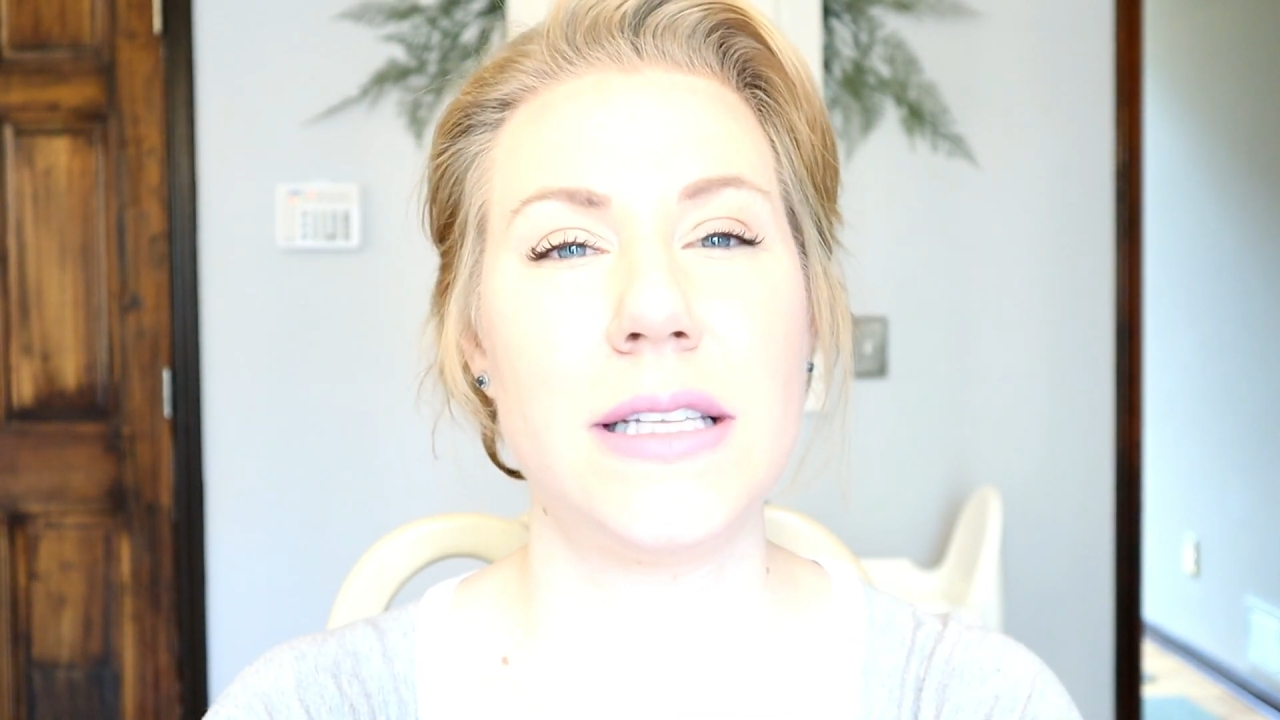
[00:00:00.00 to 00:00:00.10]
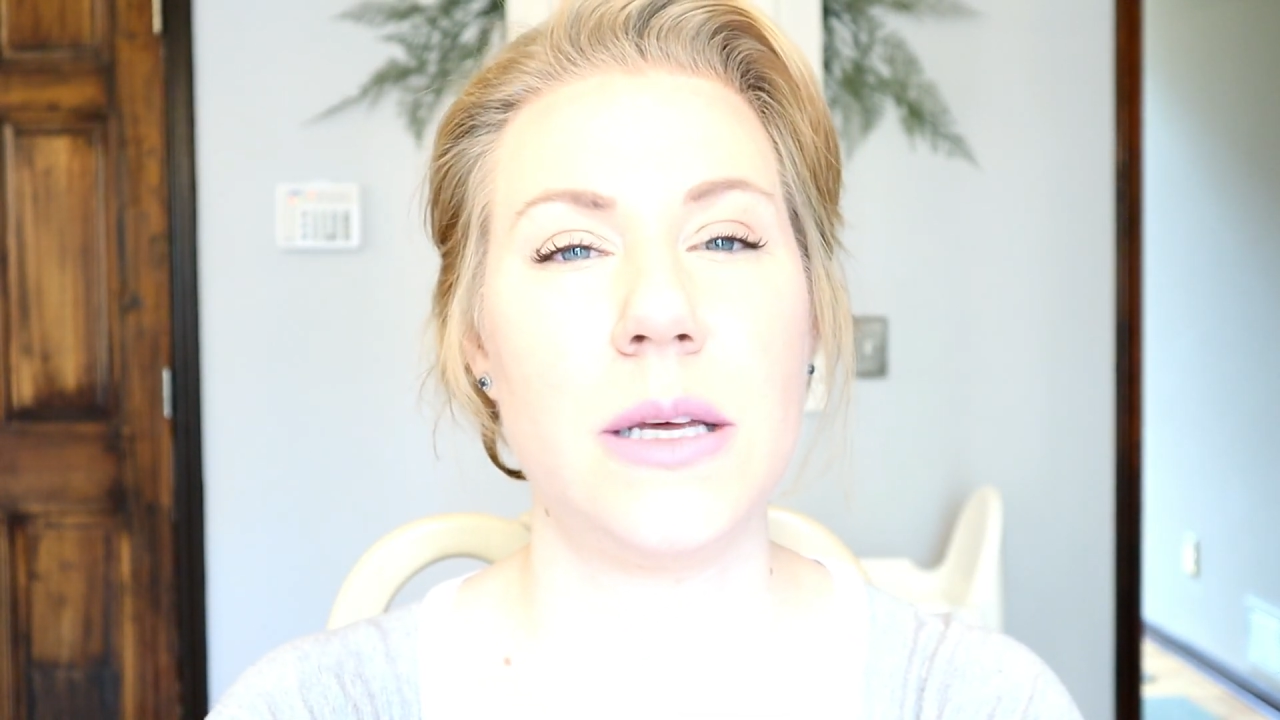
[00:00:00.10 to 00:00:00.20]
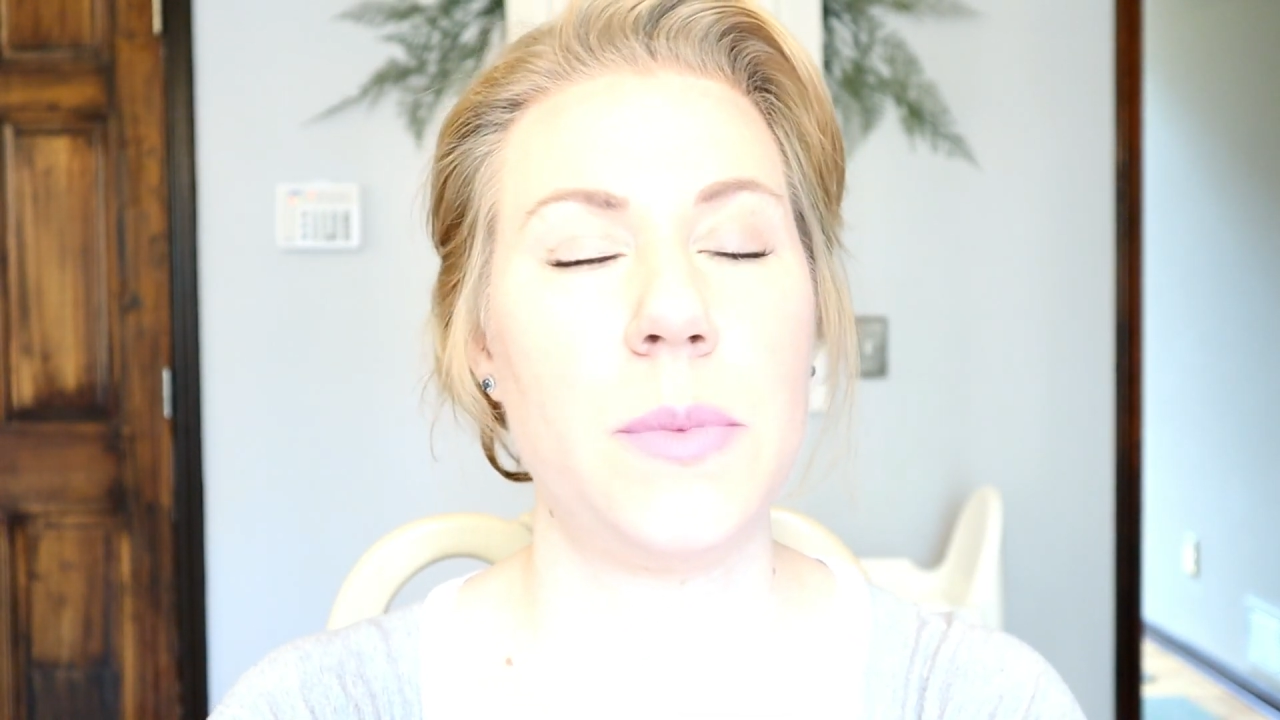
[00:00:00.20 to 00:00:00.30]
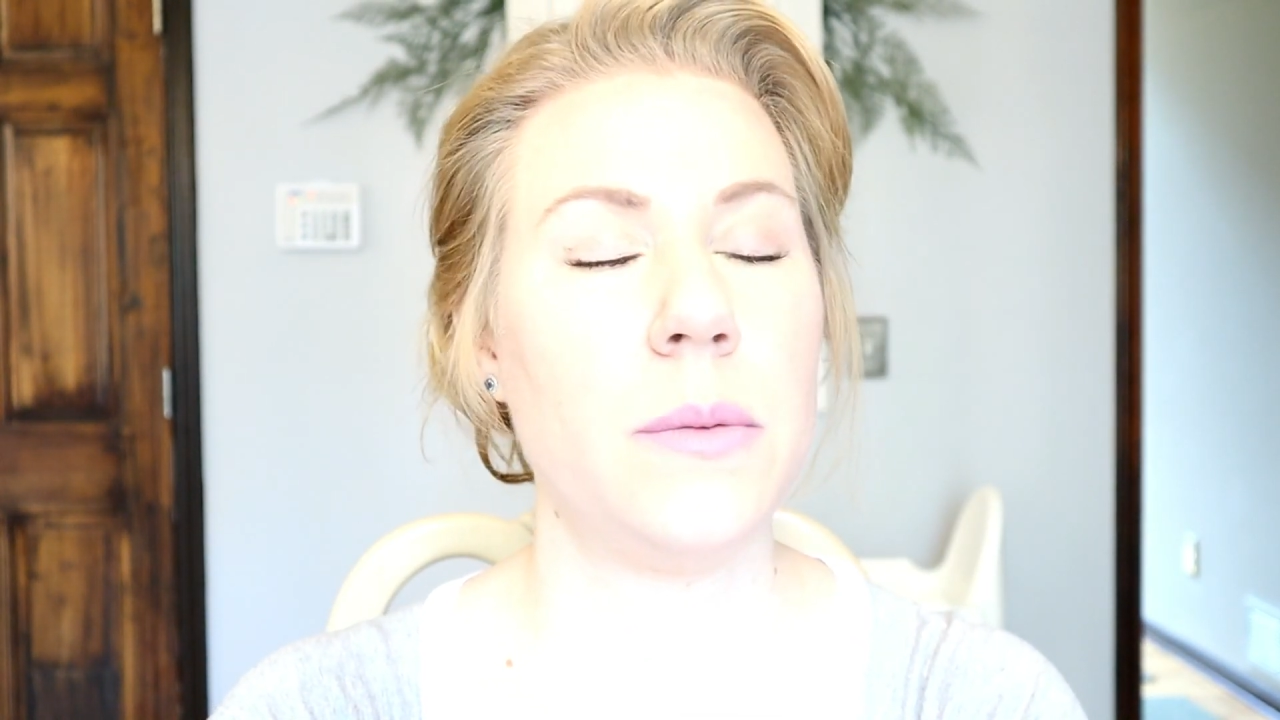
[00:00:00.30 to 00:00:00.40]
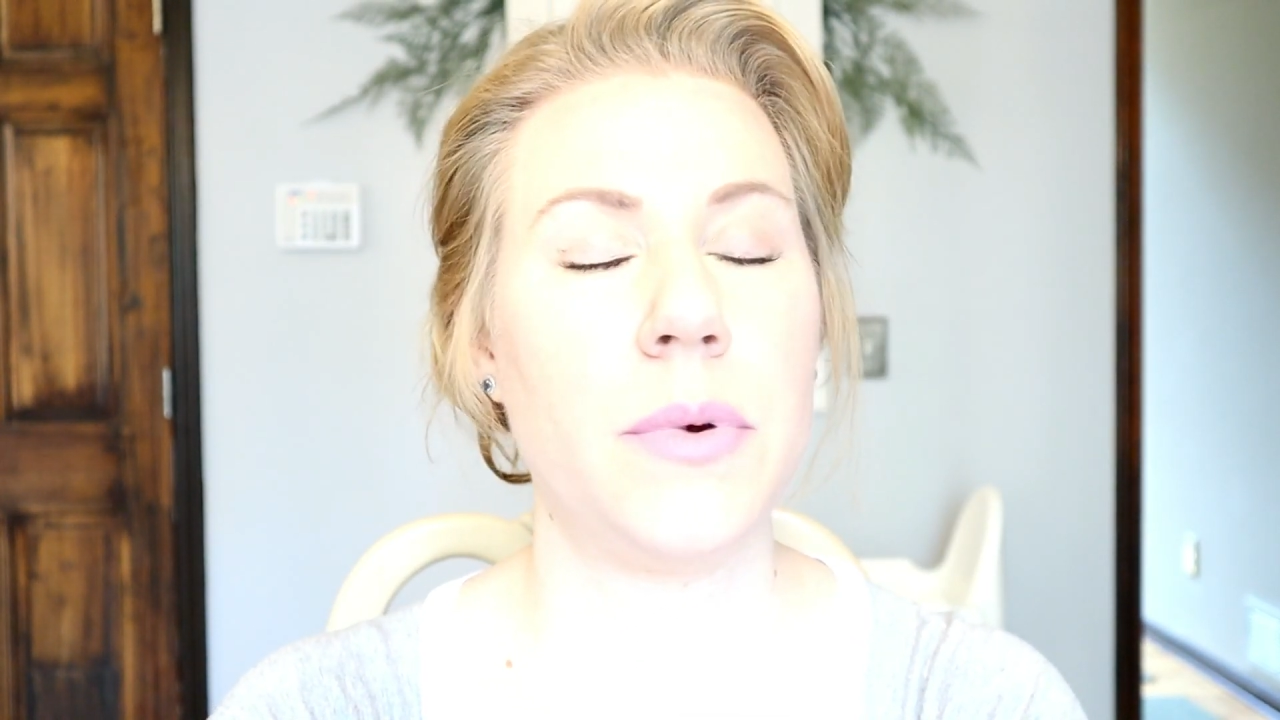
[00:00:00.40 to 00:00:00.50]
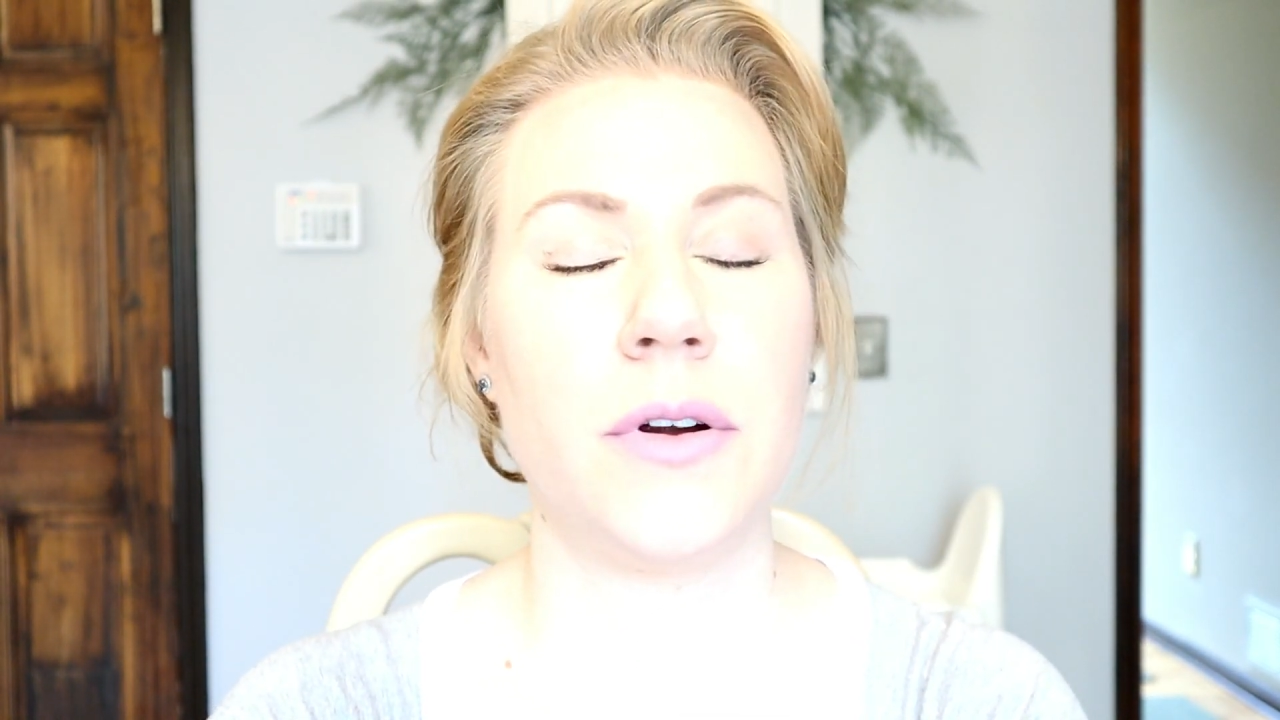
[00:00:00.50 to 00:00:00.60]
sleeping